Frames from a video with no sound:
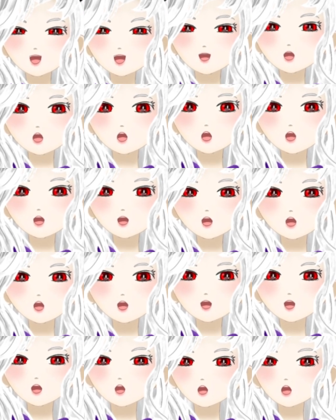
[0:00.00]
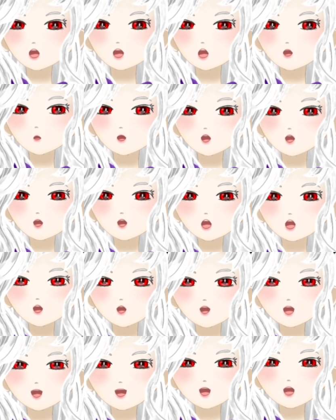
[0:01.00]
I could answer that one real
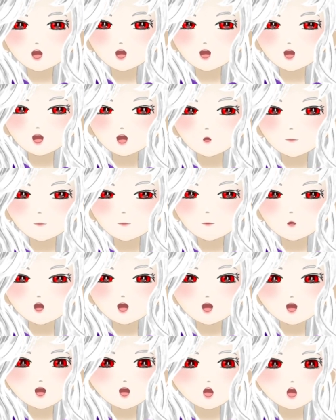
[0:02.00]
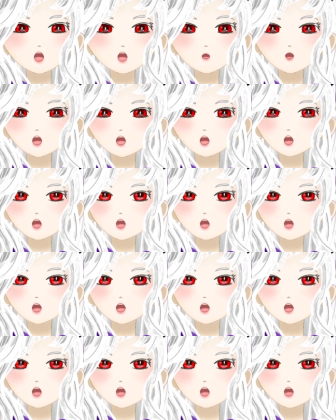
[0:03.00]
fast because I've been playing it so much.